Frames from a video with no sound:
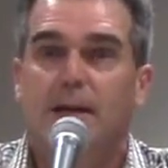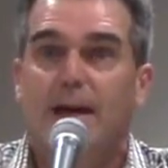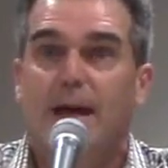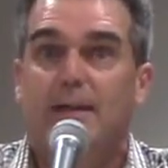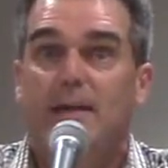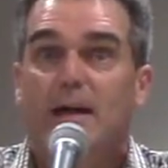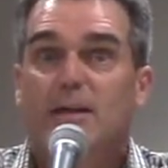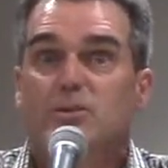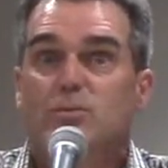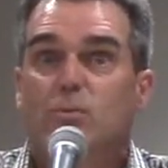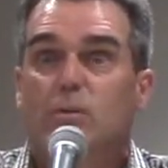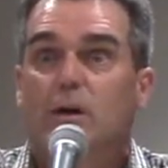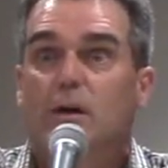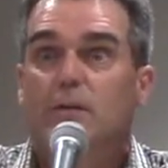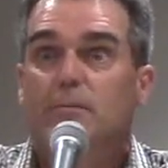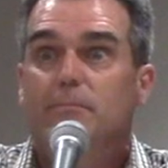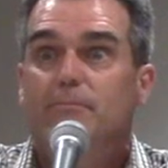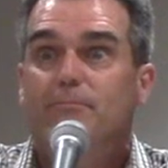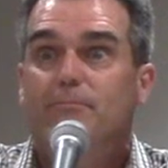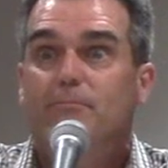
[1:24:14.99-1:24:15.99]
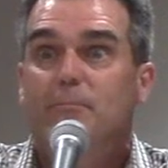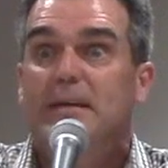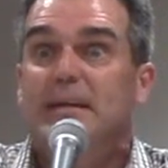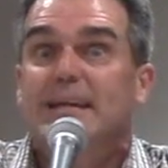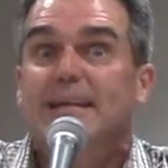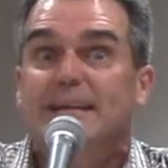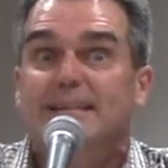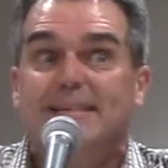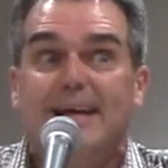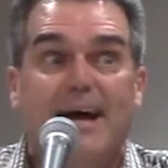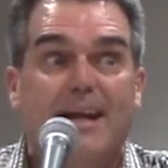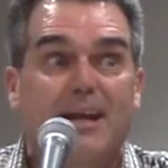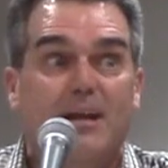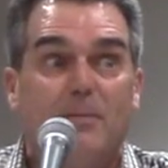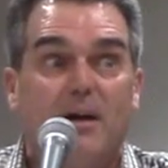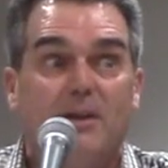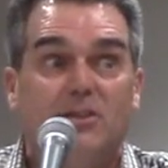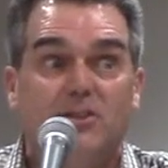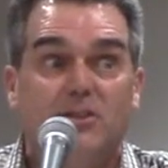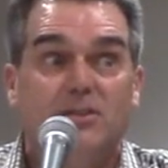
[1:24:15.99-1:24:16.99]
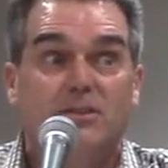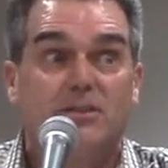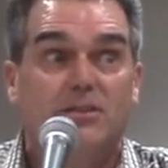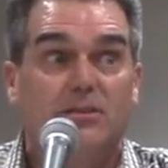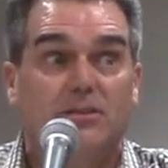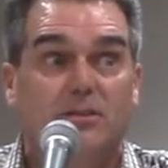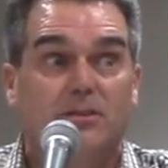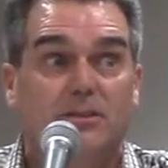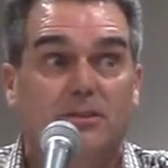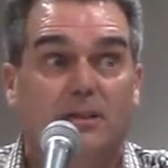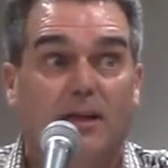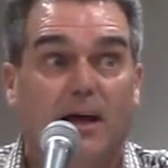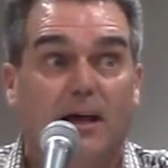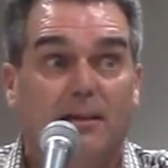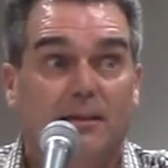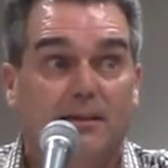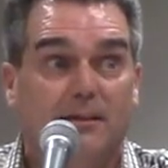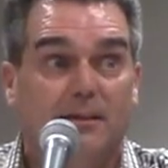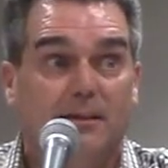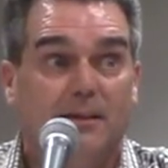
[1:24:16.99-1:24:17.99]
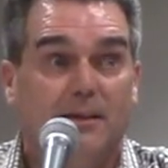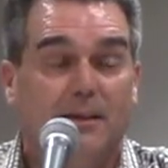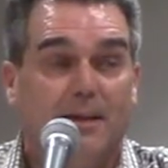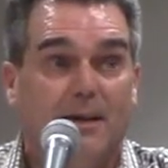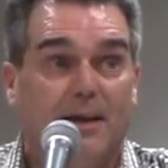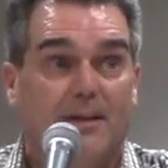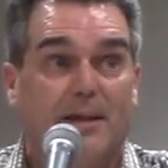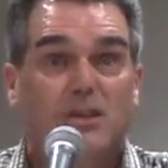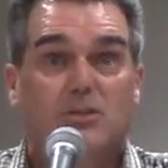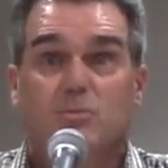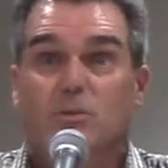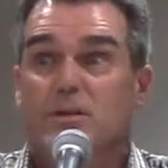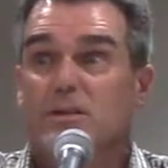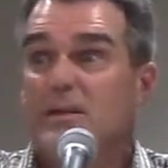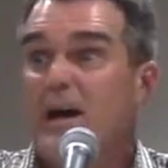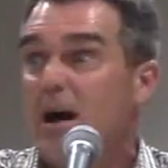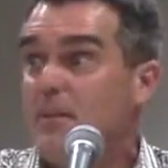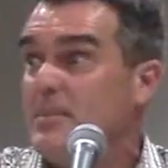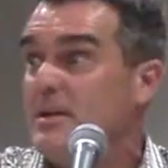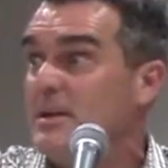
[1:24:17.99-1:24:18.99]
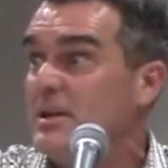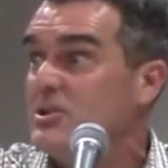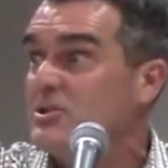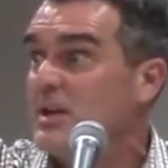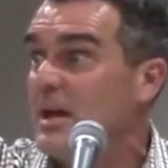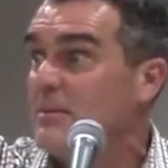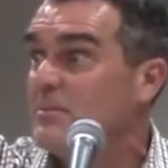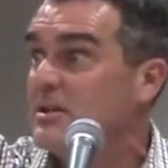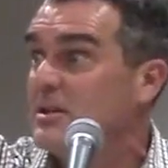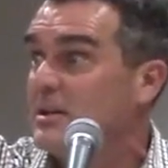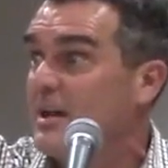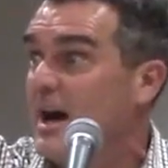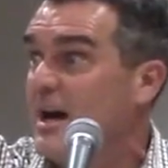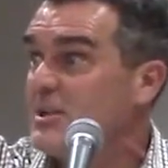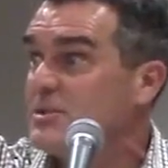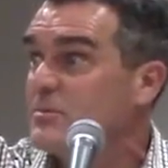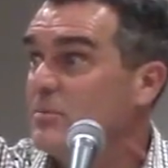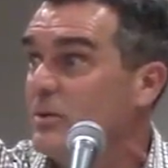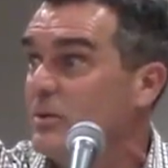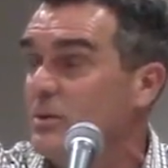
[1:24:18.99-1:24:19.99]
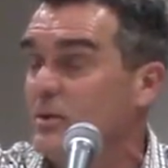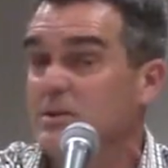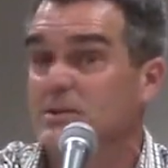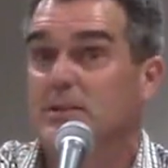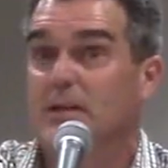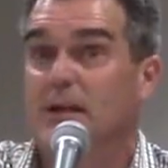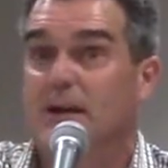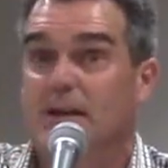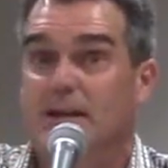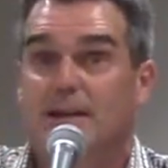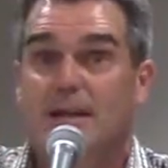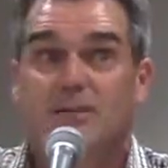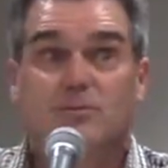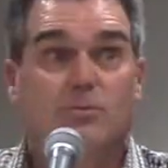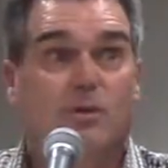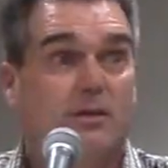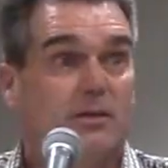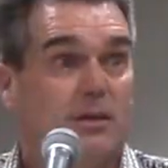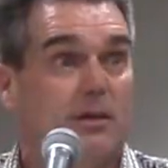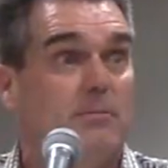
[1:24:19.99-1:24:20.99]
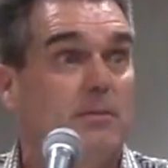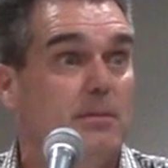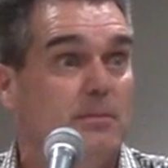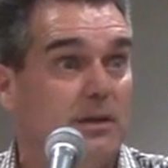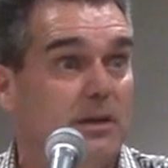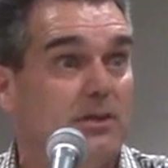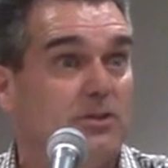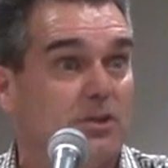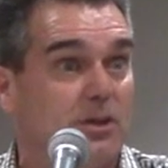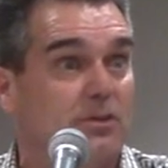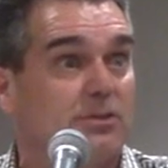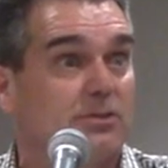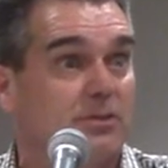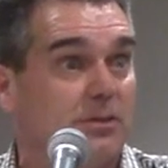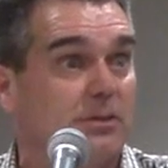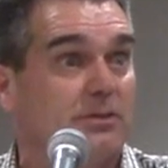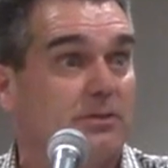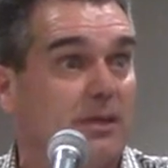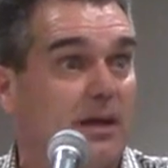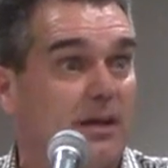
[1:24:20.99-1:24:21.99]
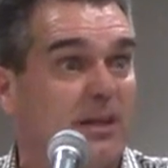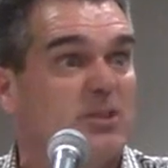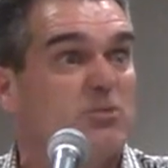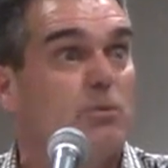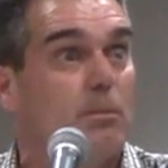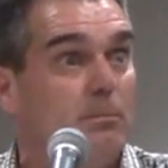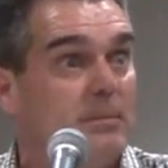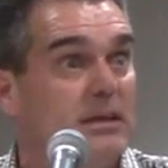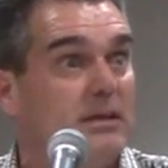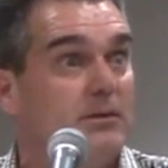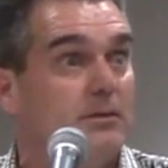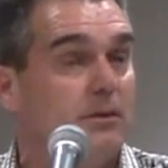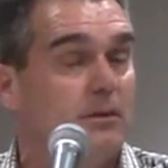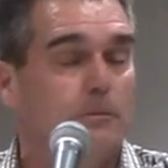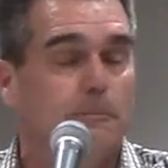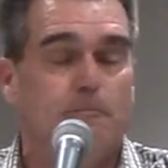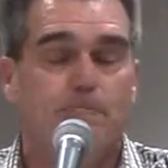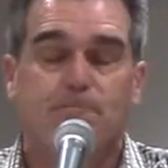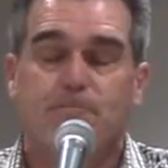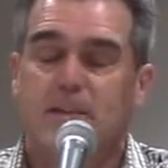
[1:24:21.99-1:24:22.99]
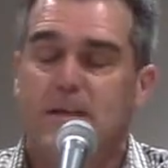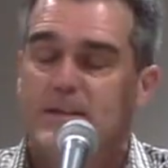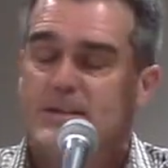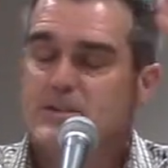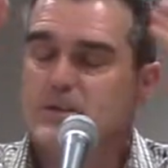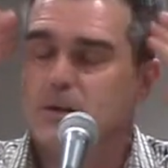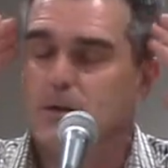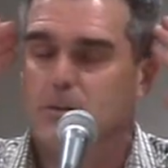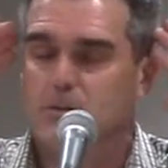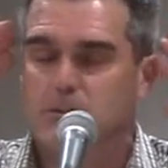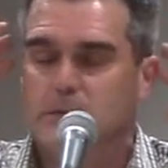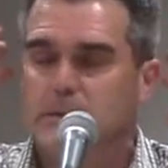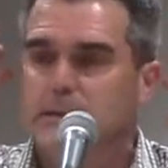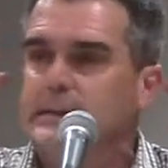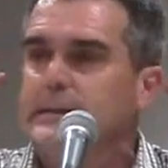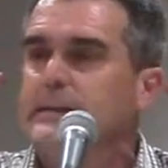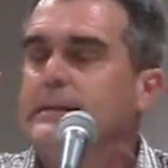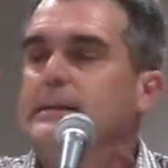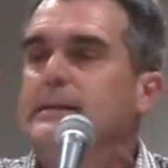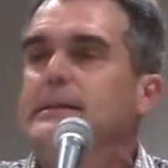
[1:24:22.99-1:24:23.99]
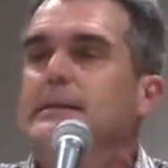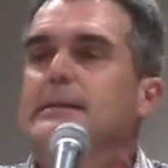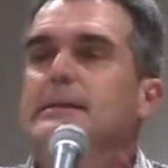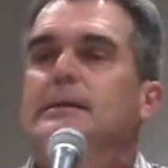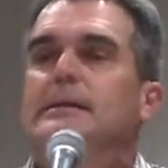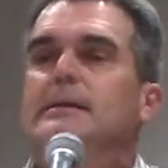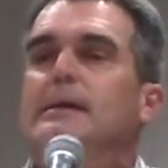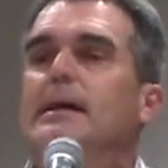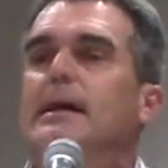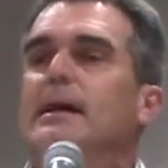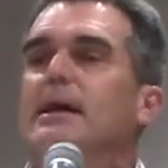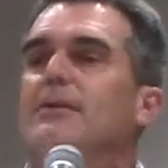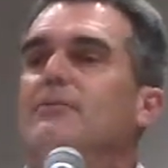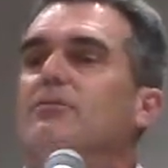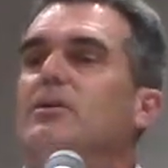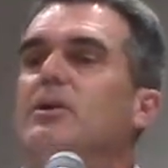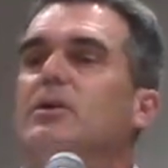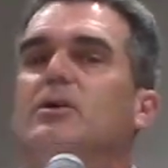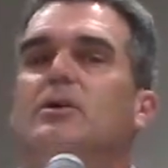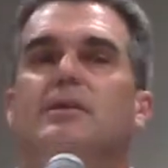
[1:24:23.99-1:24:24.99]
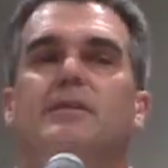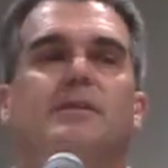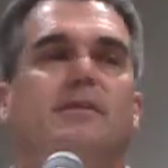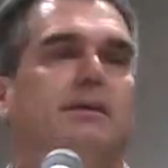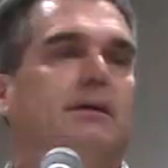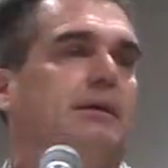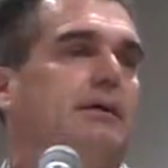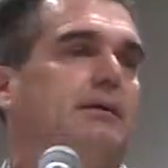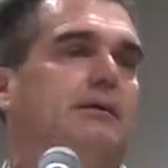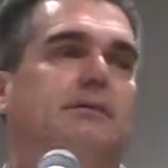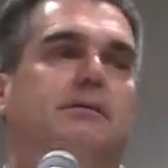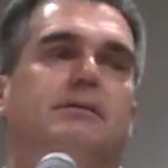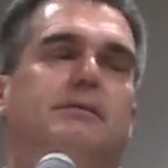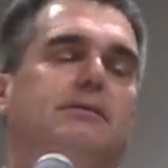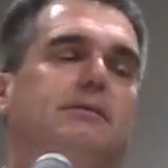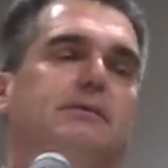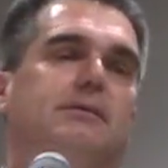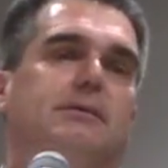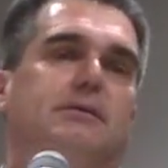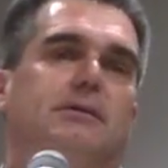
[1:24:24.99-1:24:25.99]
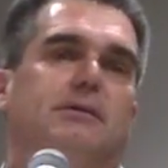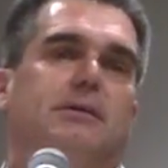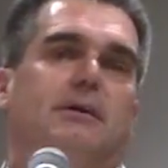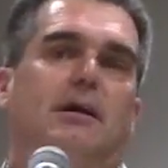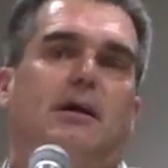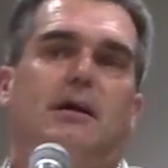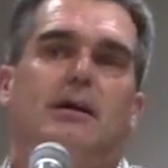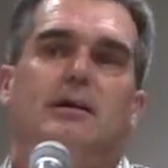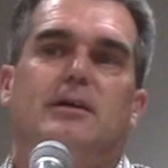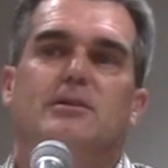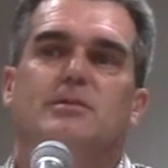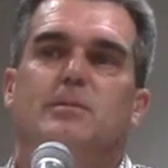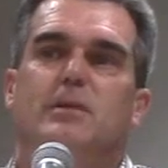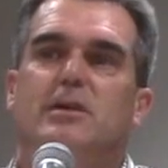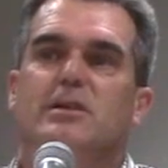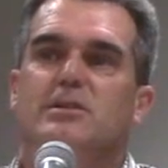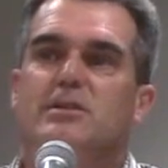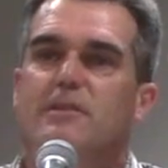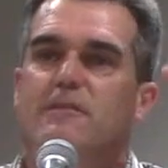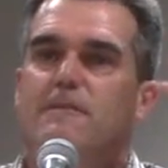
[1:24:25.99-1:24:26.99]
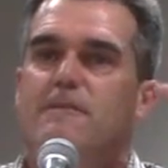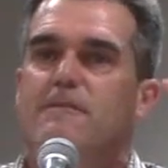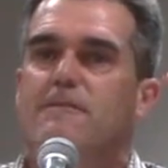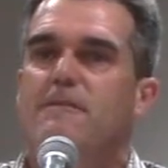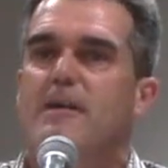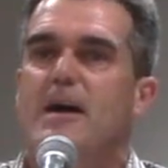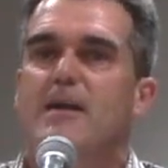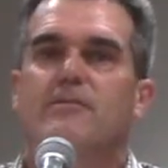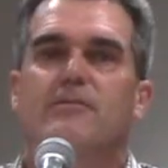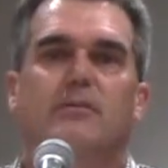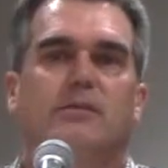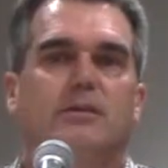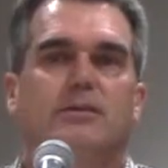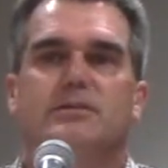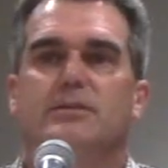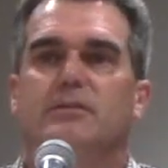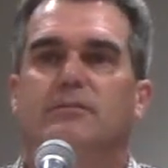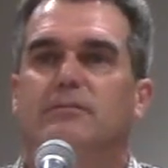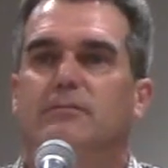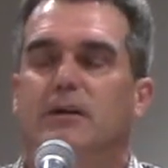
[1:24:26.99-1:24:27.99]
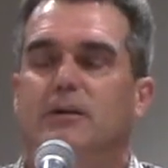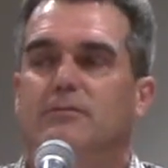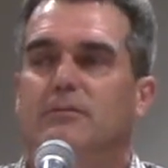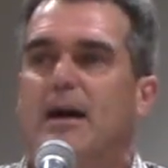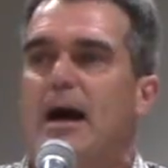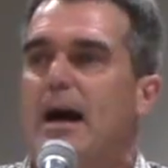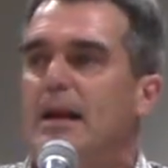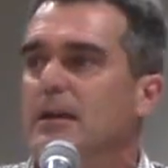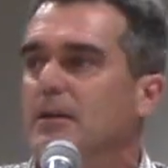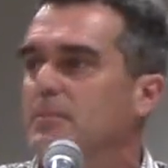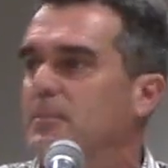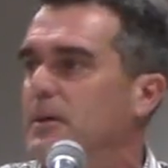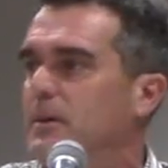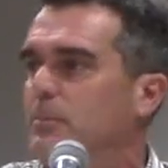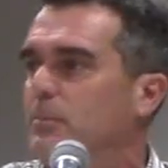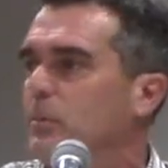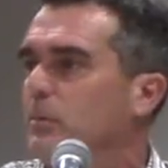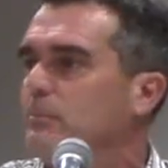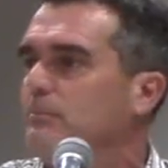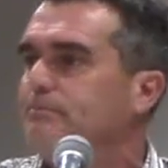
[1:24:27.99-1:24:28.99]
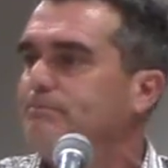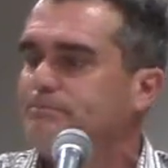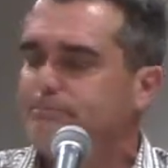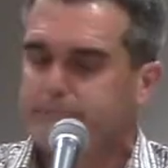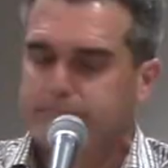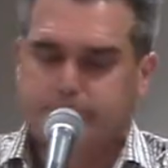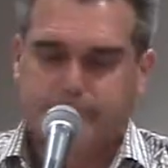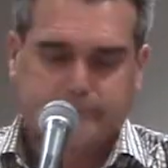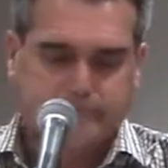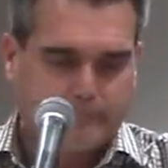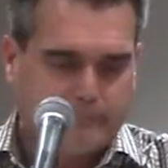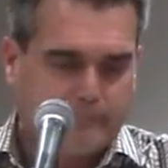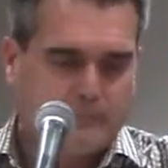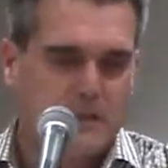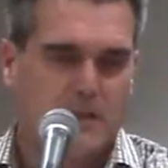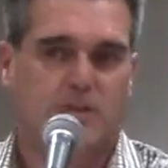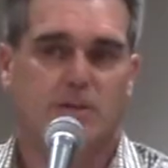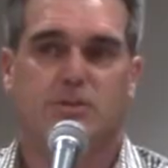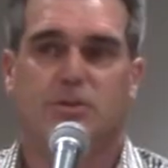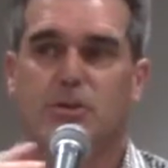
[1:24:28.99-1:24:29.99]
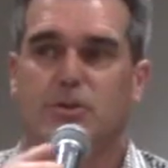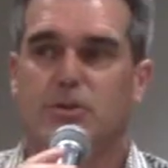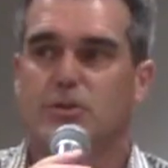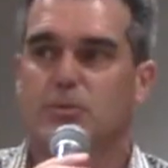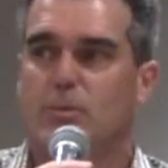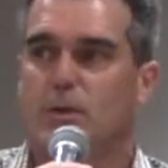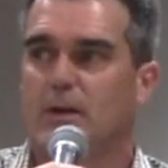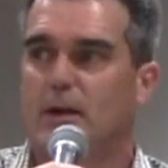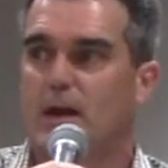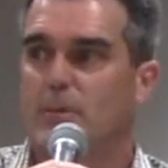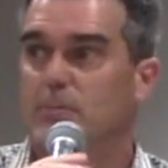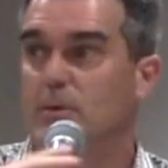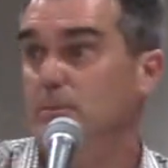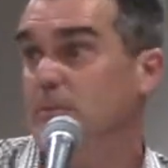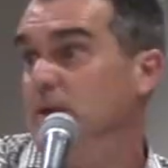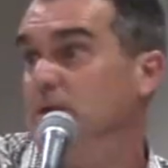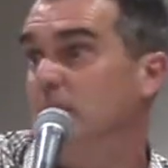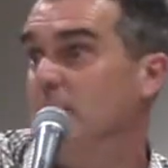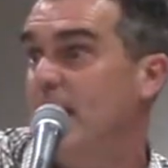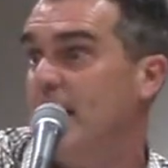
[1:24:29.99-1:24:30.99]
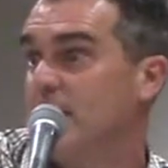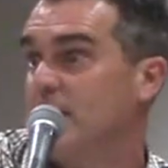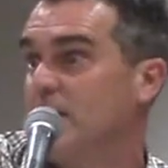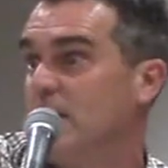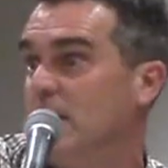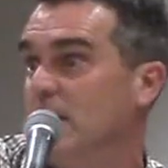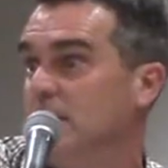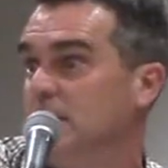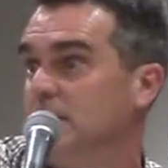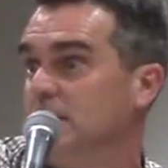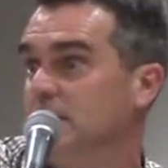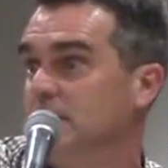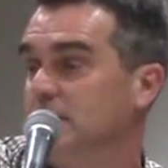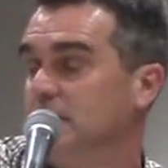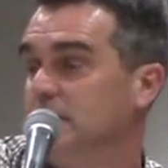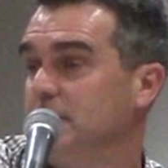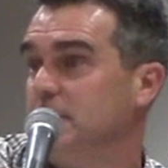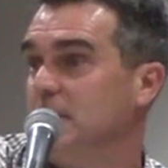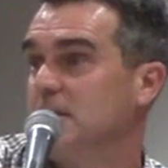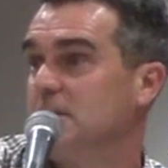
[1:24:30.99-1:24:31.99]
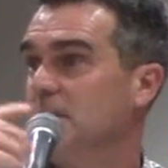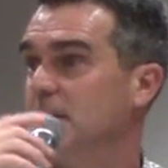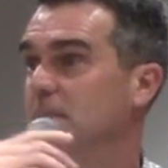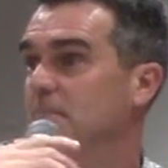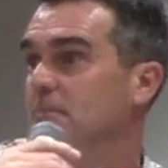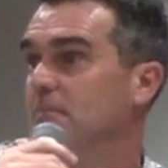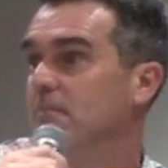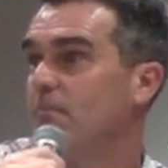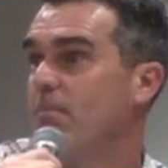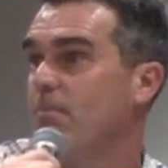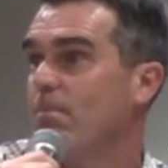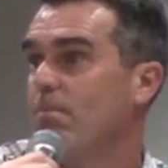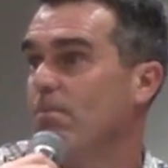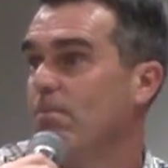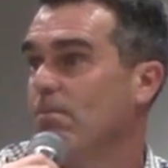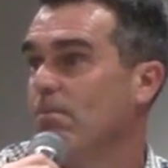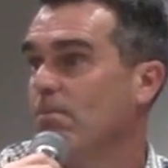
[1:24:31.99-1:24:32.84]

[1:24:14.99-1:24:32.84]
And that's what being excited about Jesus looks like. And that's what not being ashamed of the gospel looks like. And that's what commitment at church looks like. That's what men do. And so every good thing is because of the faithfulness of godly people, and the church is where God put me. You had a thought? Yes, ma'am.